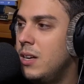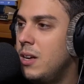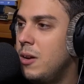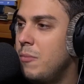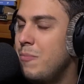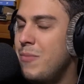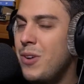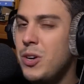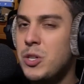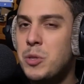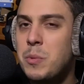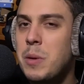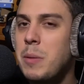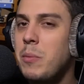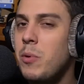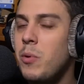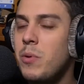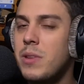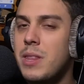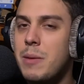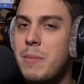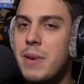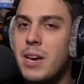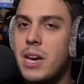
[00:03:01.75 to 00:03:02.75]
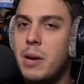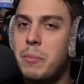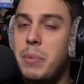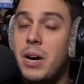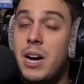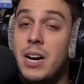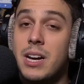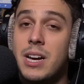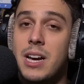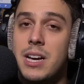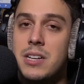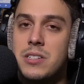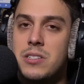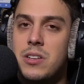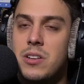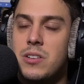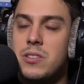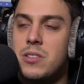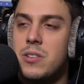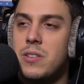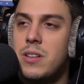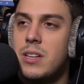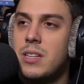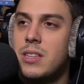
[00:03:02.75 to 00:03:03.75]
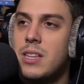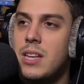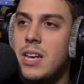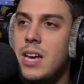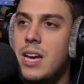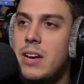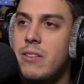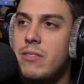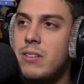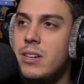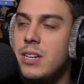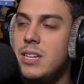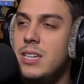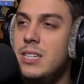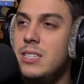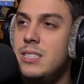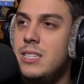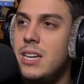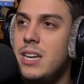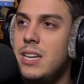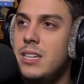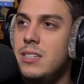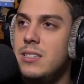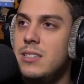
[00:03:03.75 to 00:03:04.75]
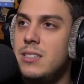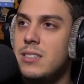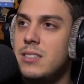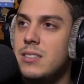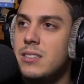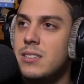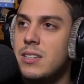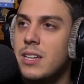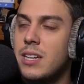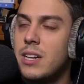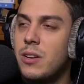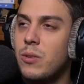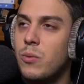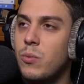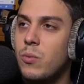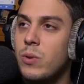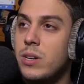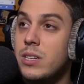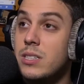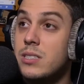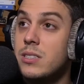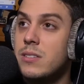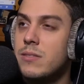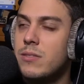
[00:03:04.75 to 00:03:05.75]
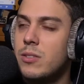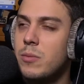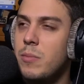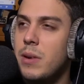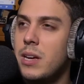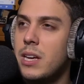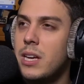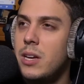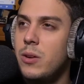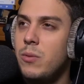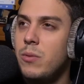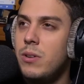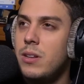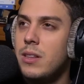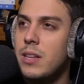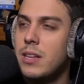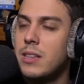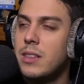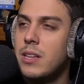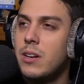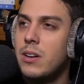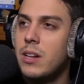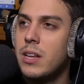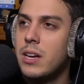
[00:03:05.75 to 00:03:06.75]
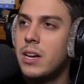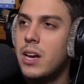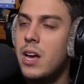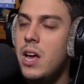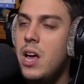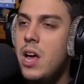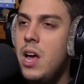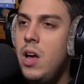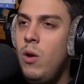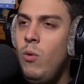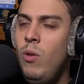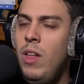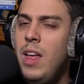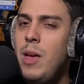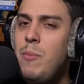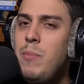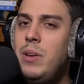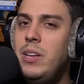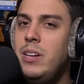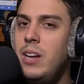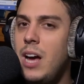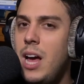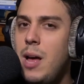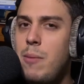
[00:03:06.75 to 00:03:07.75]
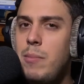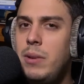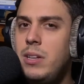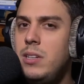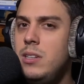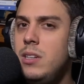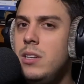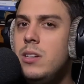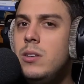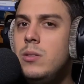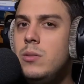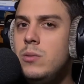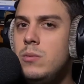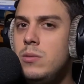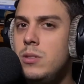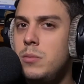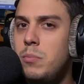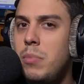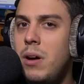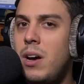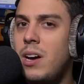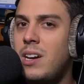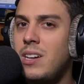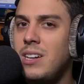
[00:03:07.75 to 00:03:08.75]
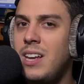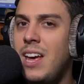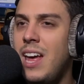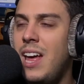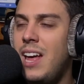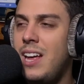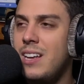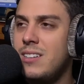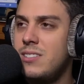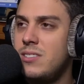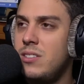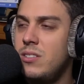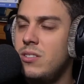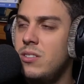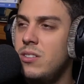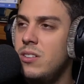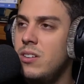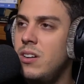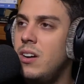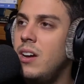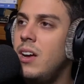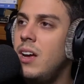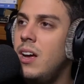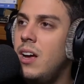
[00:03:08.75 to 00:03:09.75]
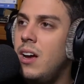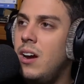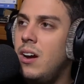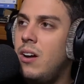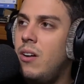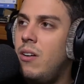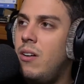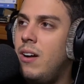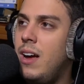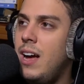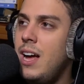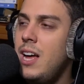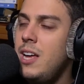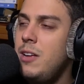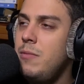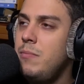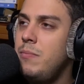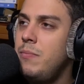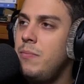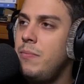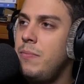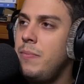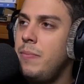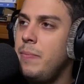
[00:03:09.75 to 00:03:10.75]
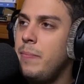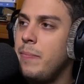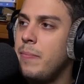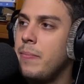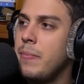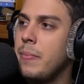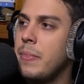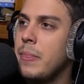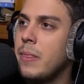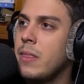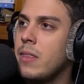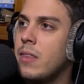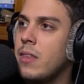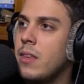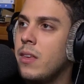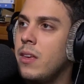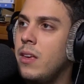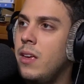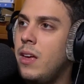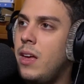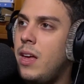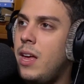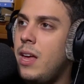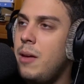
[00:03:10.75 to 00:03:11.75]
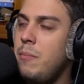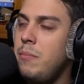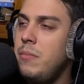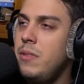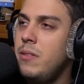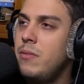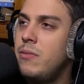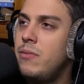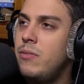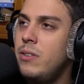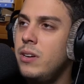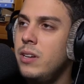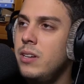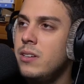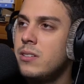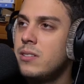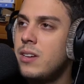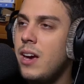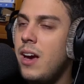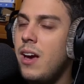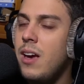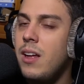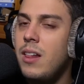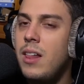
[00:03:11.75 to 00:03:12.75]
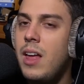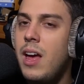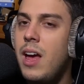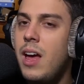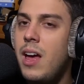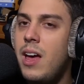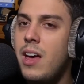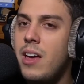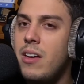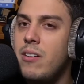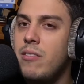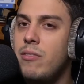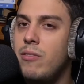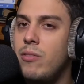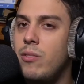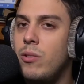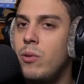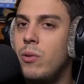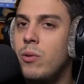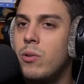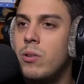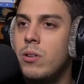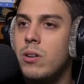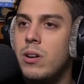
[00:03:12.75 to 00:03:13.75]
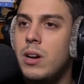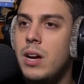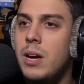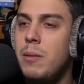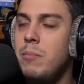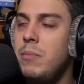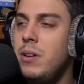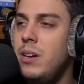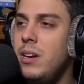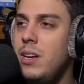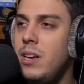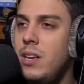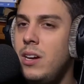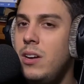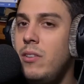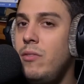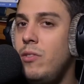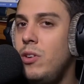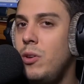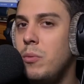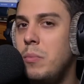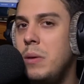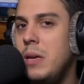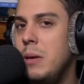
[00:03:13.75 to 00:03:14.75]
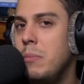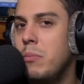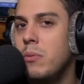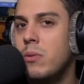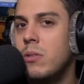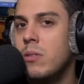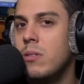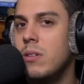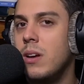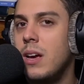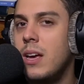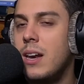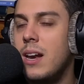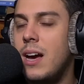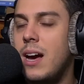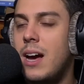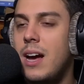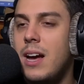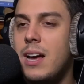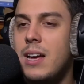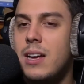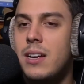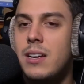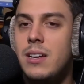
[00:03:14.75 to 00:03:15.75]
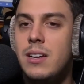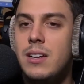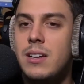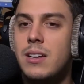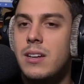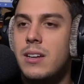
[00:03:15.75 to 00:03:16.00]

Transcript: most people, when they make a podcast, also, like, they have an intent, like a reason for making one. Like, they're like, well, I'm an, I'm a news podcaster, or I'm, I'm the funniest guy alive, or I'm going to interview people. And I,